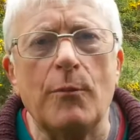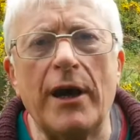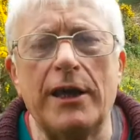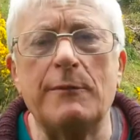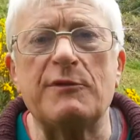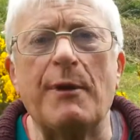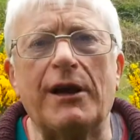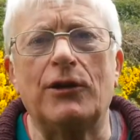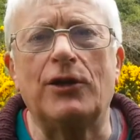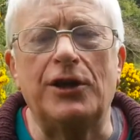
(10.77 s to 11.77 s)
my name's
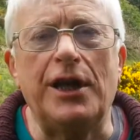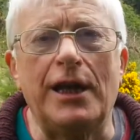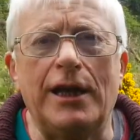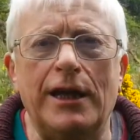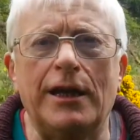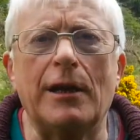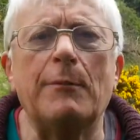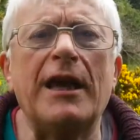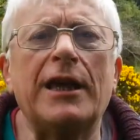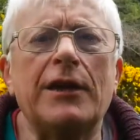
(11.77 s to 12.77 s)
Michael Keneally, and I'm
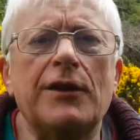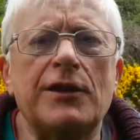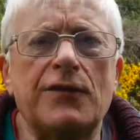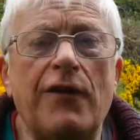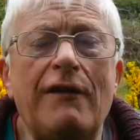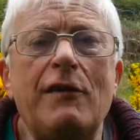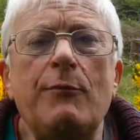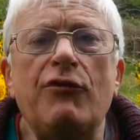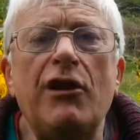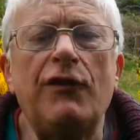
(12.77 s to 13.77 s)
making this very
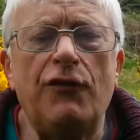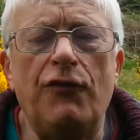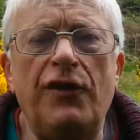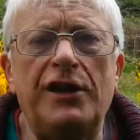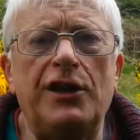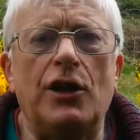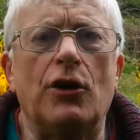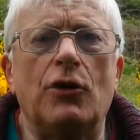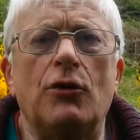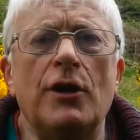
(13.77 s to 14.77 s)
brief
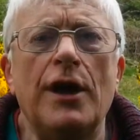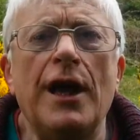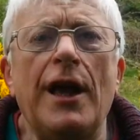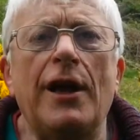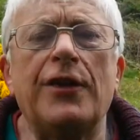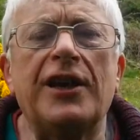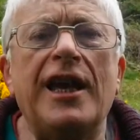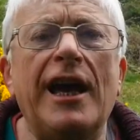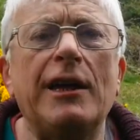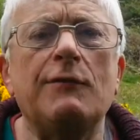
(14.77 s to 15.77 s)
video at the
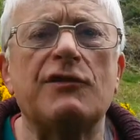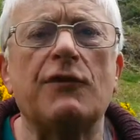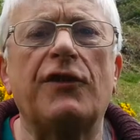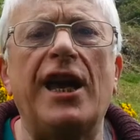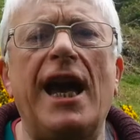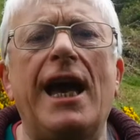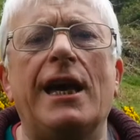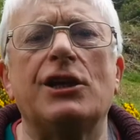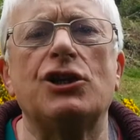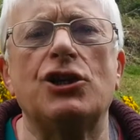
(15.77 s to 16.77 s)
Caves of
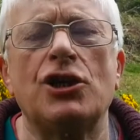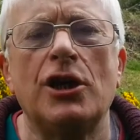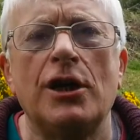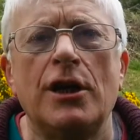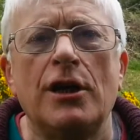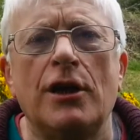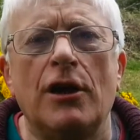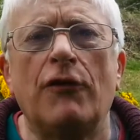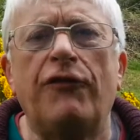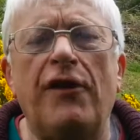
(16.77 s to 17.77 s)
Kesh,
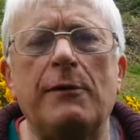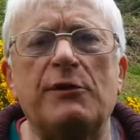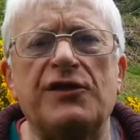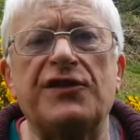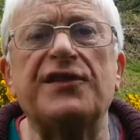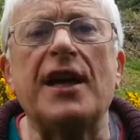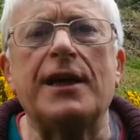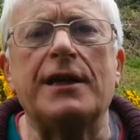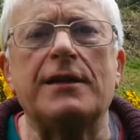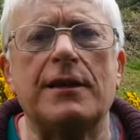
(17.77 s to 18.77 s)
a famous
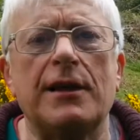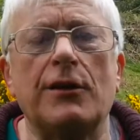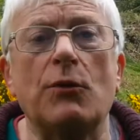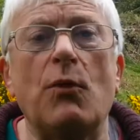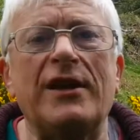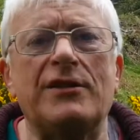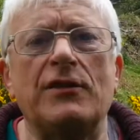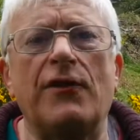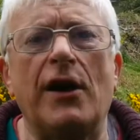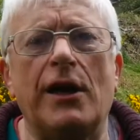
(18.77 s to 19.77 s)
site in the west
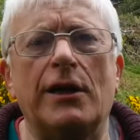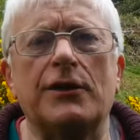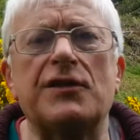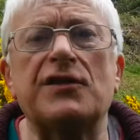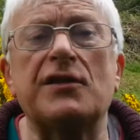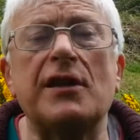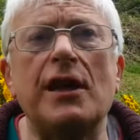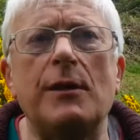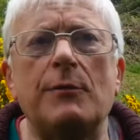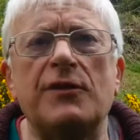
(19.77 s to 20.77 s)
of Ireland,
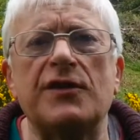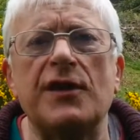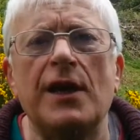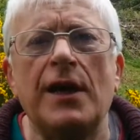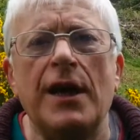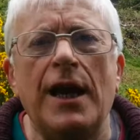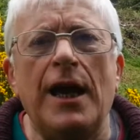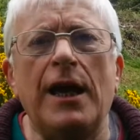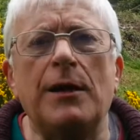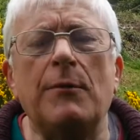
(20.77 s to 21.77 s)
steeped
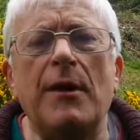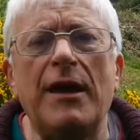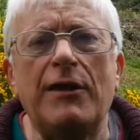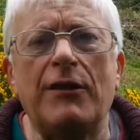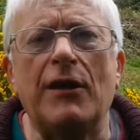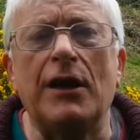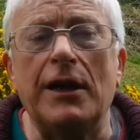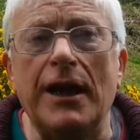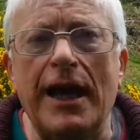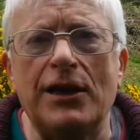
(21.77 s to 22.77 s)
in myth
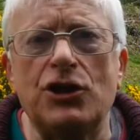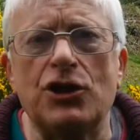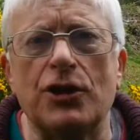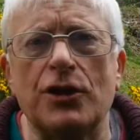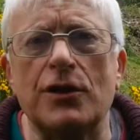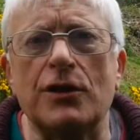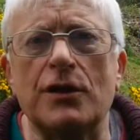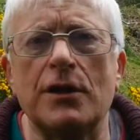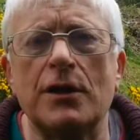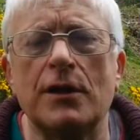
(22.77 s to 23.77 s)
and legend,